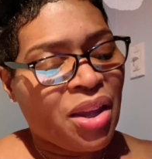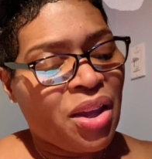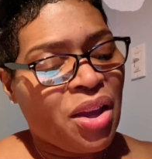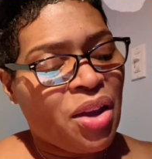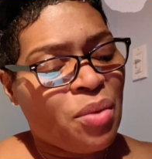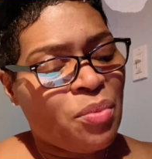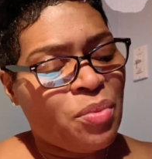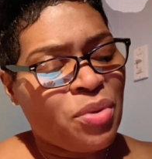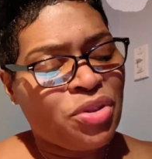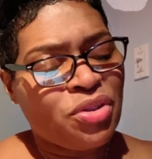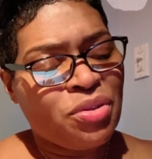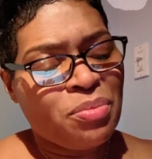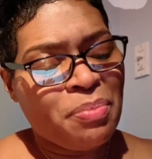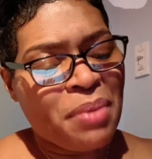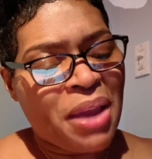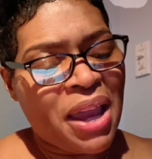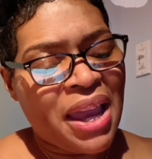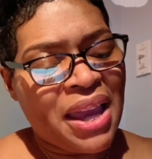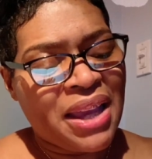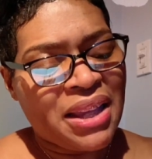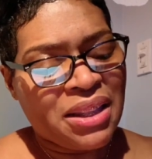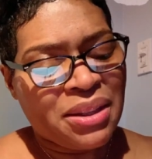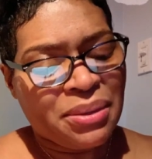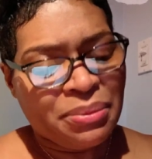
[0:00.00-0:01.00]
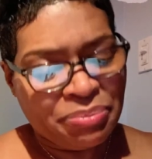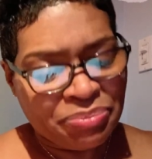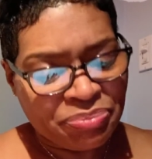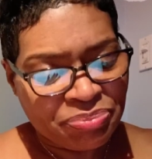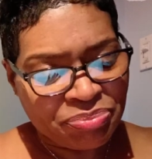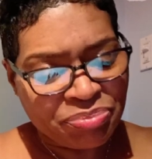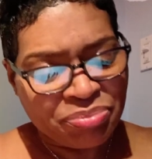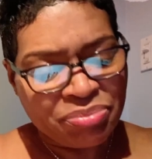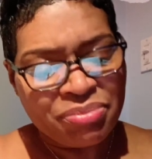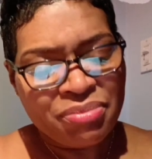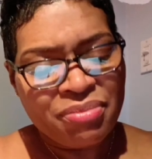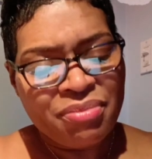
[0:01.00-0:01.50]
would you mind
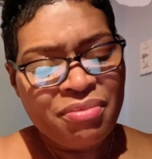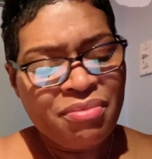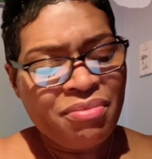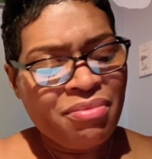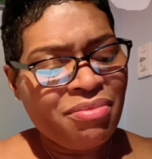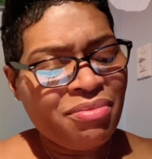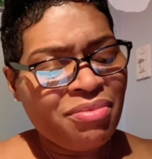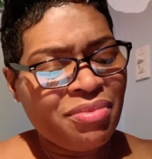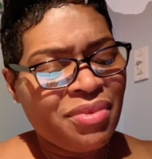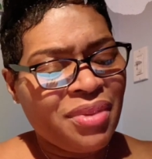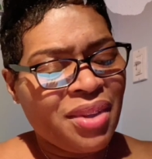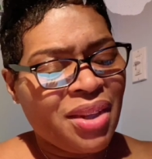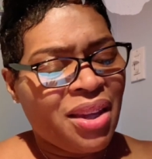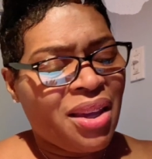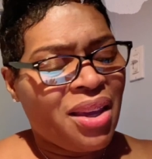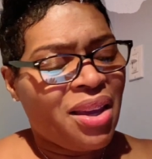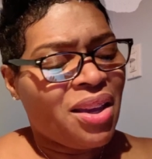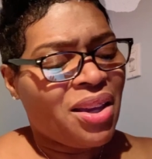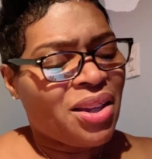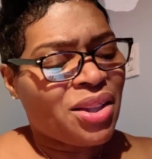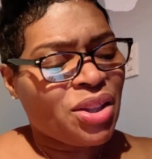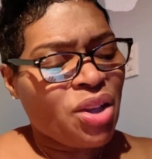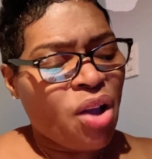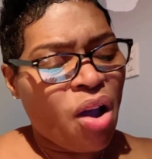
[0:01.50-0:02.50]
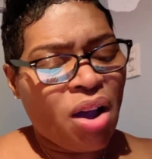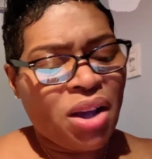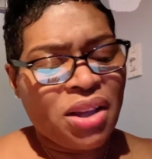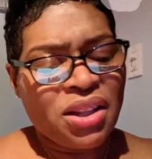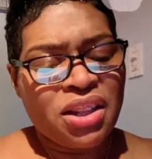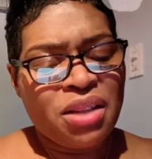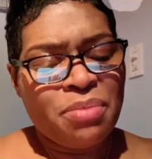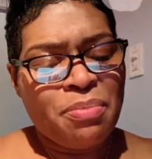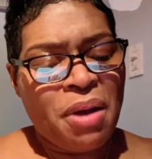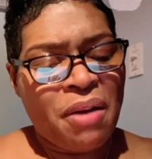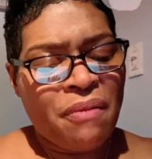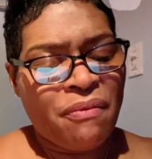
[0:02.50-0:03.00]
talking to
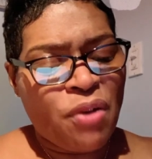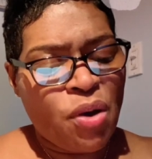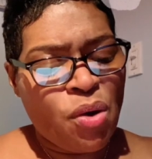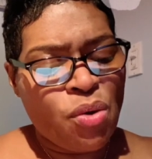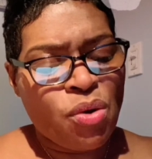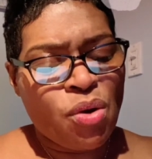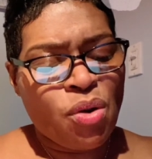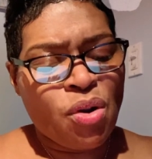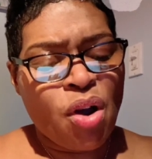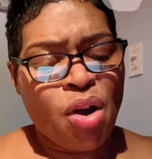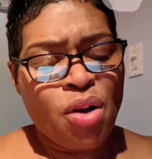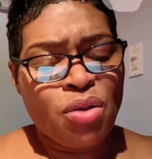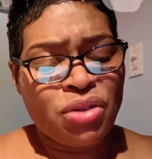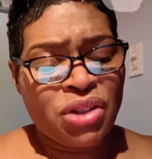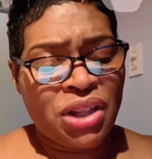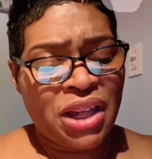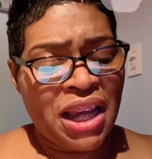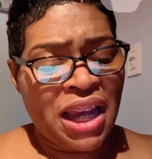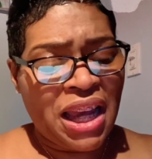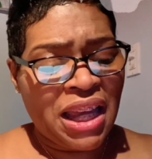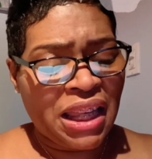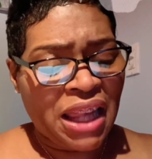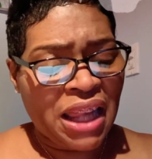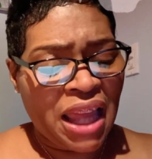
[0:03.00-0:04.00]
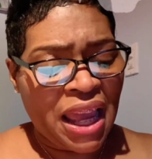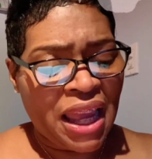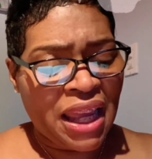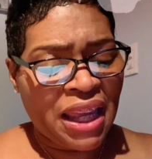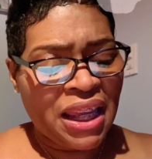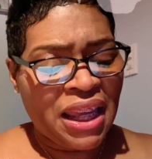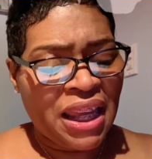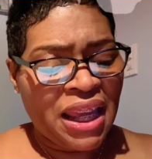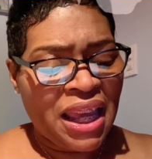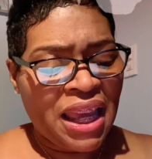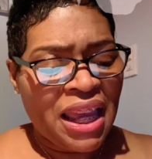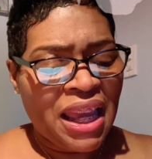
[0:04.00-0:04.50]
my vocal coach in LA?
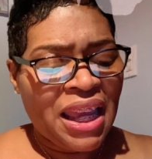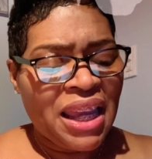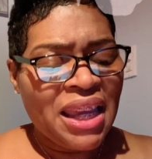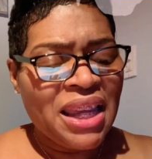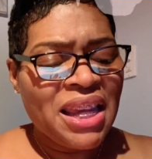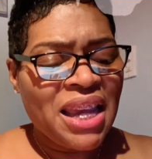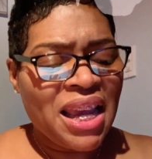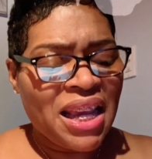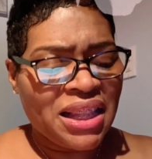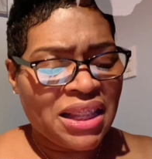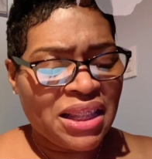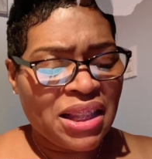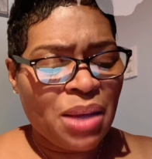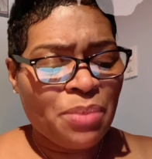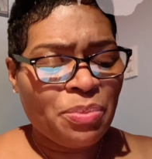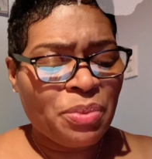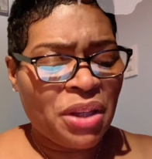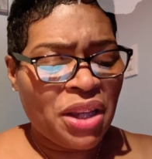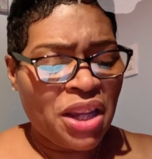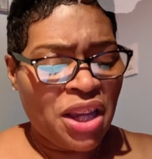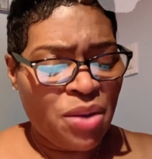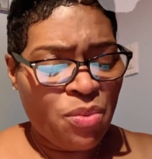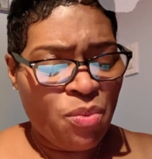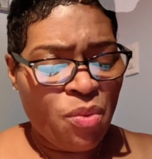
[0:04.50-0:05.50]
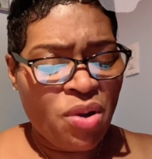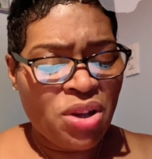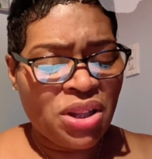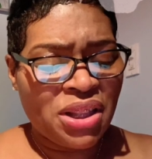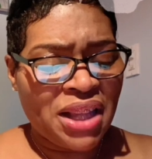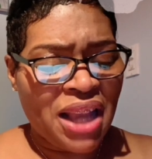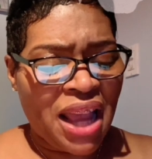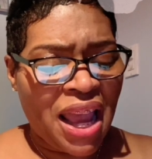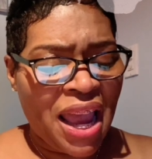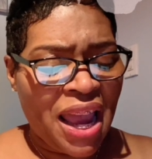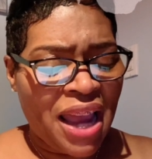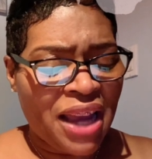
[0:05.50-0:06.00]
He has something he wants to
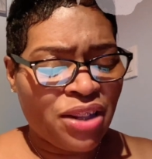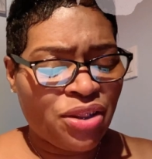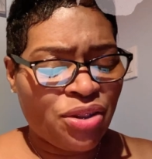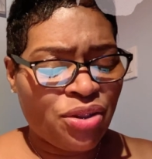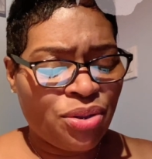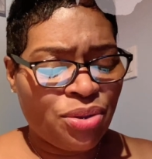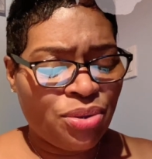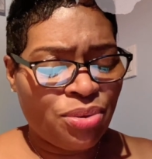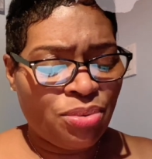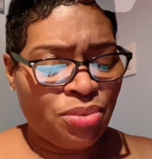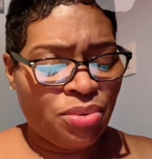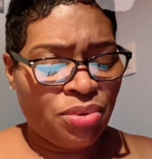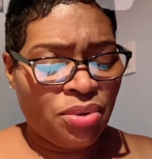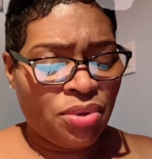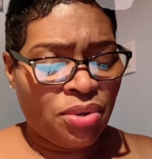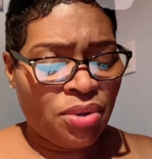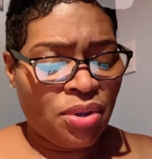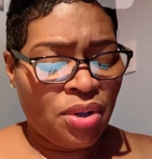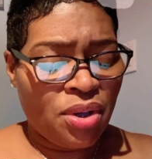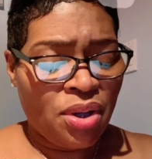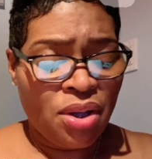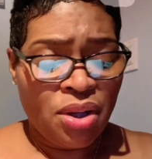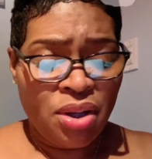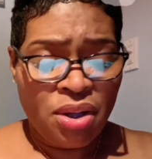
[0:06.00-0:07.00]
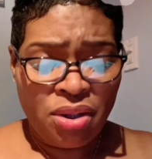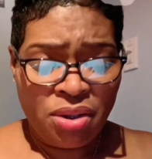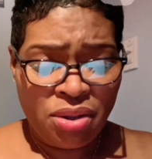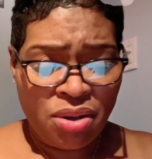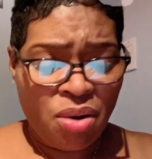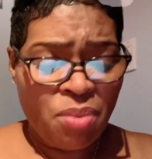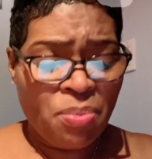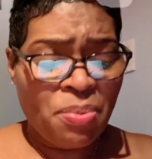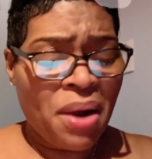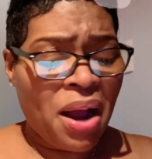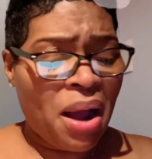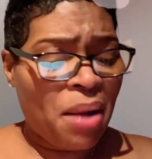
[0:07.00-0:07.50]
ask you. No
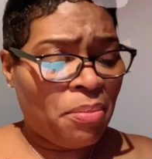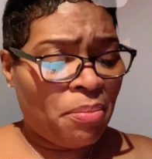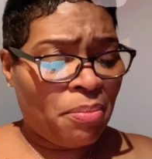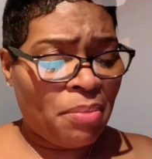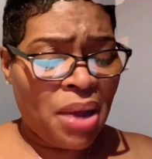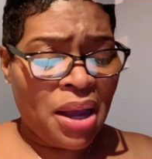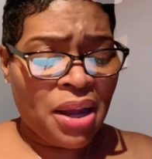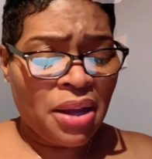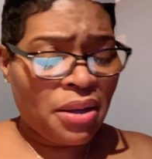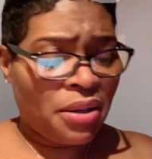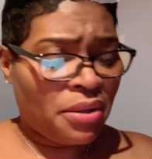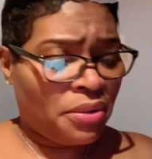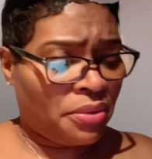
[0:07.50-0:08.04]
problem, Mike.